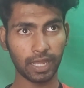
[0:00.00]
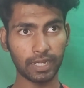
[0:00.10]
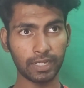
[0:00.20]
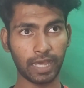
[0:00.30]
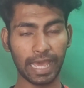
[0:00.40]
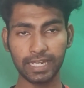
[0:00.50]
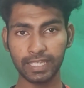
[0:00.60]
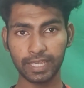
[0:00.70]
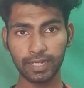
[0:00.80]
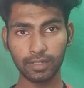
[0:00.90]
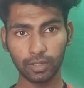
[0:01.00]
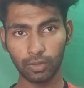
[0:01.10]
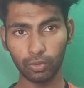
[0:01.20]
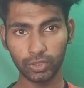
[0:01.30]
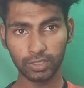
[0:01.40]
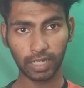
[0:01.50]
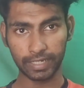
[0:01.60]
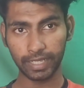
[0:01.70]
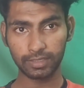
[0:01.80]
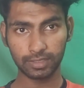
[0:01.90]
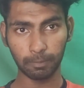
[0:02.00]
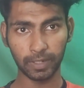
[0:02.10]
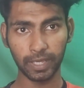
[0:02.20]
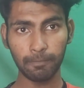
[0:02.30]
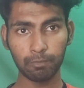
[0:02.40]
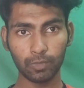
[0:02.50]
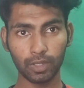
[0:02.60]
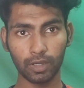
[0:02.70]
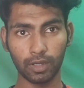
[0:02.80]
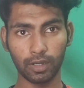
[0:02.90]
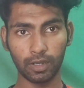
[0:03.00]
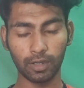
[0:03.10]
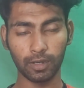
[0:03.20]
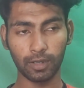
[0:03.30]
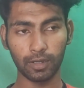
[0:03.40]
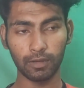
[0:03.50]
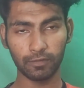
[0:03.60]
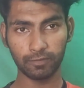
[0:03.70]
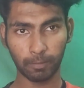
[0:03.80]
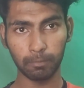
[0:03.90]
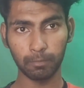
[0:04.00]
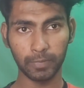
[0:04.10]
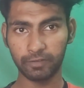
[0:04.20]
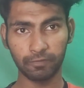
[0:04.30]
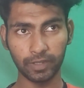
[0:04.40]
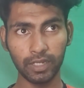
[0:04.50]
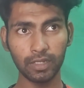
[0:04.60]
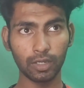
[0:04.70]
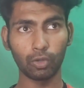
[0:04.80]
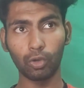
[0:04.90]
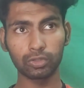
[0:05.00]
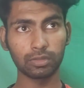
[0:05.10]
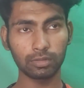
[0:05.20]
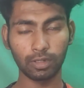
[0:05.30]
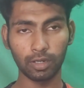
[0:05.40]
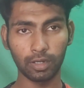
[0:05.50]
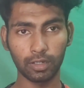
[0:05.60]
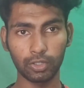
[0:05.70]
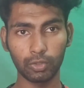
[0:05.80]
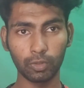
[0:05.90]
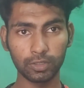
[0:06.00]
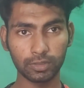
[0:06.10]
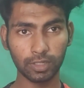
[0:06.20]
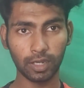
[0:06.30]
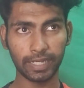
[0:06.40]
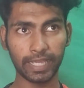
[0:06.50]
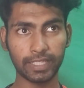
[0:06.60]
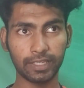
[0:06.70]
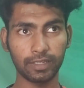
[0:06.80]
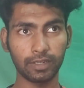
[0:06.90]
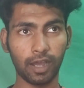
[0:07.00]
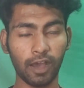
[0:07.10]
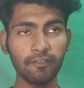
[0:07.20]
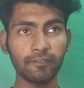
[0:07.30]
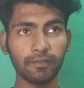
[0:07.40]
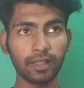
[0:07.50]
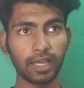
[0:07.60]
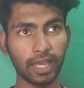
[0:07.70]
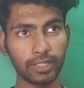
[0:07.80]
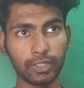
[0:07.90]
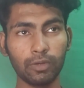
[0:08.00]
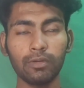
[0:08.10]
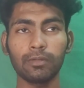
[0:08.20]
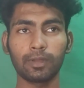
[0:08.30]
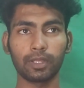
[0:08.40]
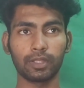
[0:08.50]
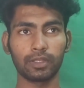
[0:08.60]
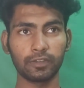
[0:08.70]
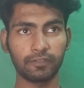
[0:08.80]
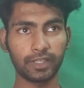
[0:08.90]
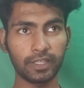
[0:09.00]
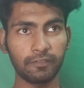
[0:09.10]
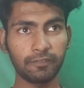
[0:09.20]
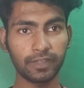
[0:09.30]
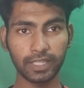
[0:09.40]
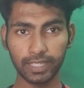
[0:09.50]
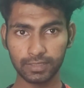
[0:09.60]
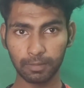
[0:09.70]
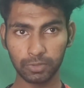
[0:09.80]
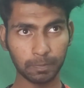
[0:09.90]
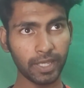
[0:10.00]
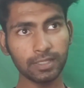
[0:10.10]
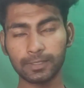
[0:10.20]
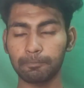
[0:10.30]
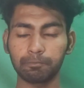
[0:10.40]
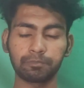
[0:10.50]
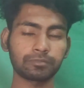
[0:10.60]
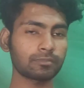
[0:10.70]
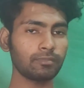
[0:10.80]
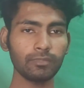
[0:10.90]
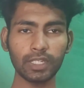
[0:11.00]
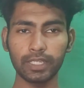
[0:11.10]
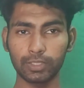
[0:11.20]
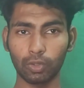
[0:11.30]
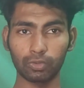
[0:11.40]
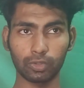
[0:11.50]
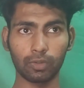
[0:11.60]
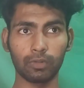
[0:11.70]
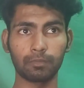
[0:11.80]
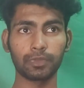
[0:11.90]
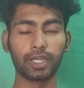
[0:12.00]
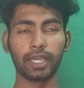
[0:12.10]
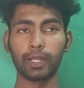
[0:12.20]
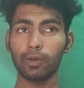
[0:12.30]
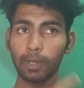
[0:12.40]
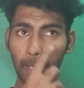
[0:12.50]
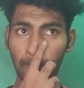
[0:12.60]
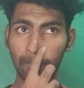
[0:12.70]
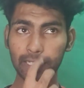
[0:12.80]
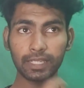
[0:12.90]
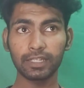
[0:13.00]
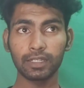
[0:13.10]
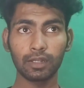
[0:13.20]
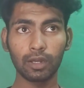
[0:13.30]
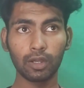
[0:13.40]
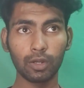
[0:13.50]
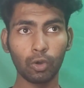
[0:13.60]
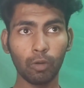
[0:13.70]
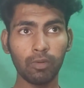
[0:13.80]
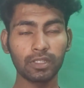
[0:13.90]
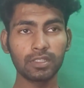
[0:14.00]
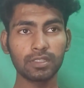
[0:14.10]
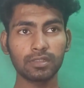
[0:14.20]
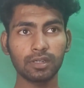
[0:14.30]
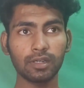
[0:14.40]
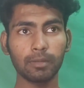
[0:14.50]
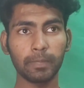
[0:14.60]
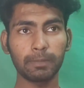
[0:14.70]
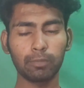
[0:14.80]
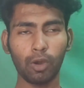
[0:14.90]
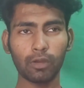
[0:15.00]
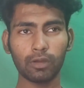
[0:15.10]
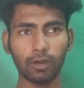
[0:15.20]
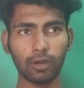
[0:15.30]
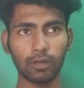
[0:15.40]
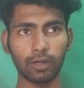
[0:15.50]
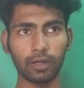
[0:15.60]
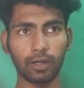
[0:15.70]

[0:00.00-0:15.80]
and Harry Kane, who just conducts the play from midfield, goes towards the attacking half, and if he gets some space, he scores the goal. But in low, this is a mid block or